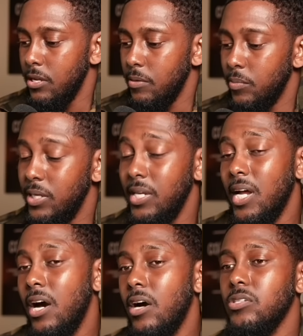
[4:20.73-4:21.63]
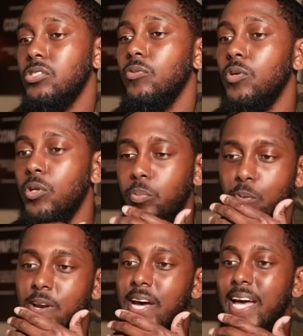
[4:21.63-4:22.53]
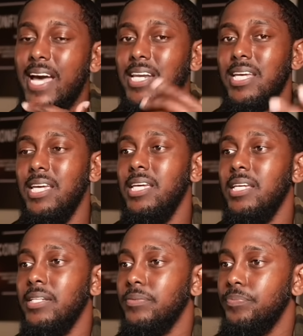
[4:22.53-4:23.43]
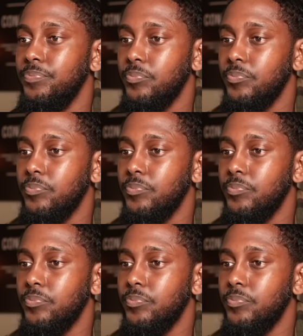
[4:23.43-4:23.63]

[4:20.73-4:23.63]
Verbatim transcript: But then I also want to point out at the end